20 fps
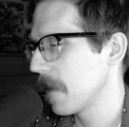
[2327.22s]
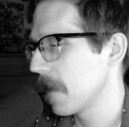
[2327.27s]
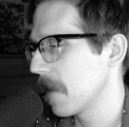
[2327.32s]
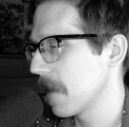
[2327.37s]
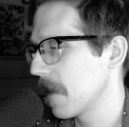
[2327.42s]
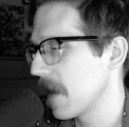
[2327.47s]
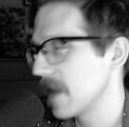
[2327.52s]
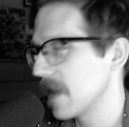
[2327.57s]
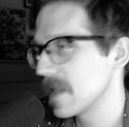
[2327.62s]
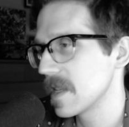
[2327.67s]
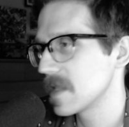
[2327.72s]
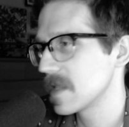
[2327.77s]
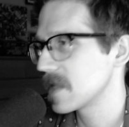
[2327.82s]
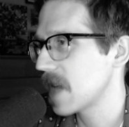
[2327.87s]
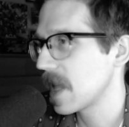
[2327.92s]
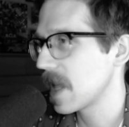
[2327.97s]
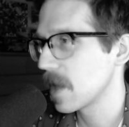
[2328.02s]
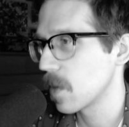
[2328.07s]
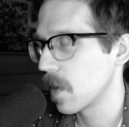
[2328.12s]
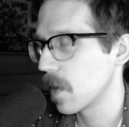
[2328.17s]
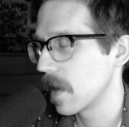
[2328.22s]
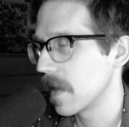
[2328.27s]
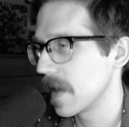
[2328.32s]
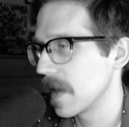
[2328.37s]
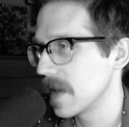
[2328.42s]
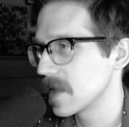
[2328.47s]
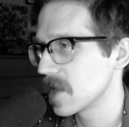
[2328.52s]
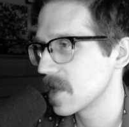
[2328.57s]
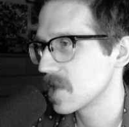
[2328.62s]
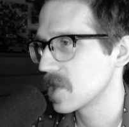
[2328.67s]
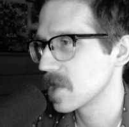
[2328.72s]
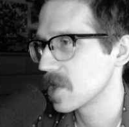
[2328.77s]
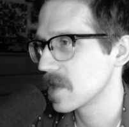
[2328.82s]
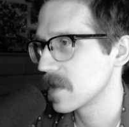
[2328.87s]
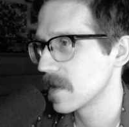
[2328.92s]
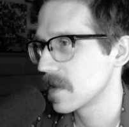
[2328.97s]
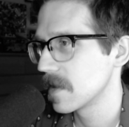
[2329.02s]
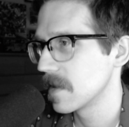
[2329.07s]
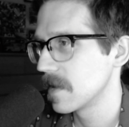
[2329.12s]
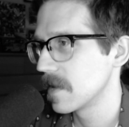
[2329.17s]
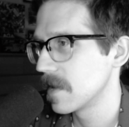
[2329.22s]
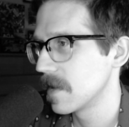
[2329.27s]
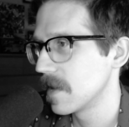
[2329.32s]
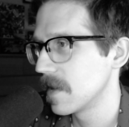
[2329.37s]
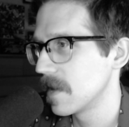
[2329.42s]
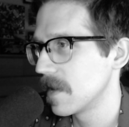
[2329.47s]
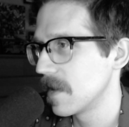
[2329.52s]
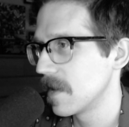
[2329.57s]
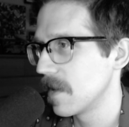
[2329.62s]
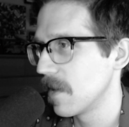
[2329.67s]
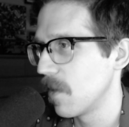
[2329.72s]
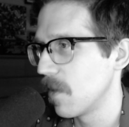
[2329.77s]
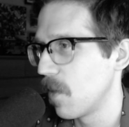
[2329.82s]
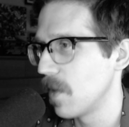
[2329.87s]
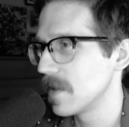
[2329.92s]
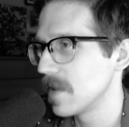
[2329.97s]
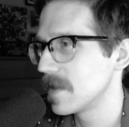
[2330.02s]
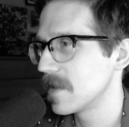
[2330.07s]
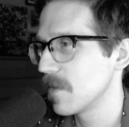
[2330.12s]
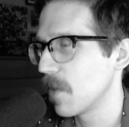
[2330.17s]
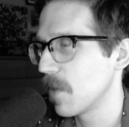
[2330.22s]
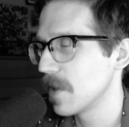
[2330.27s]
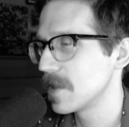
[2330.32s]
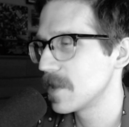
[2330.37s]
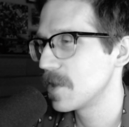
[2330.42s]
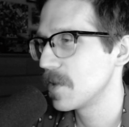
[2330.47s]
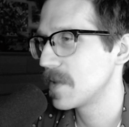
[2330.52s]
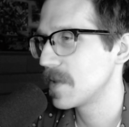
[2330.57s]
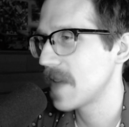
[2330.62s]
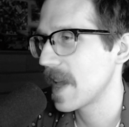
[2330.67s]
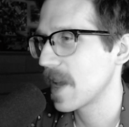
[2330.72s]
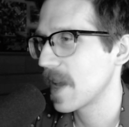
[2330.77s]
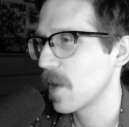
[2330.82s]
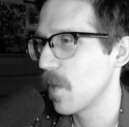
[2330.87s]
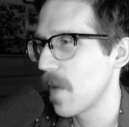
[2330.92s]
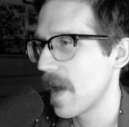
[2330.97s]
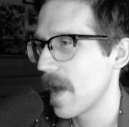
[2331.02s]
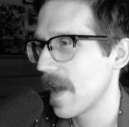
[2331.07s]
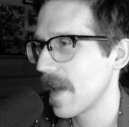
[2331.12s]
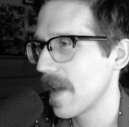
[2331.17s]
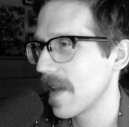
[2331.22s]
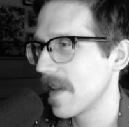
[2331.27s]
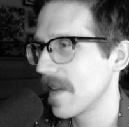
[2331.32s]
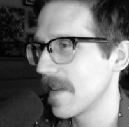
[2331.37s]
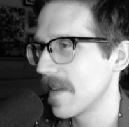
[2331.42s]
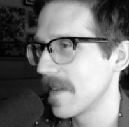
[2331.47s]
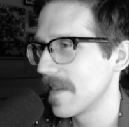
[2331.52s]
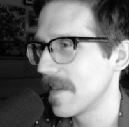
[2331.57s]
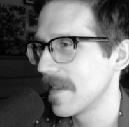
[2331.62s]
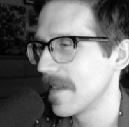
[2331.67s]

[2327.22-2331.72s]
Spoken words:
it's a solid one of these. It's just once you take away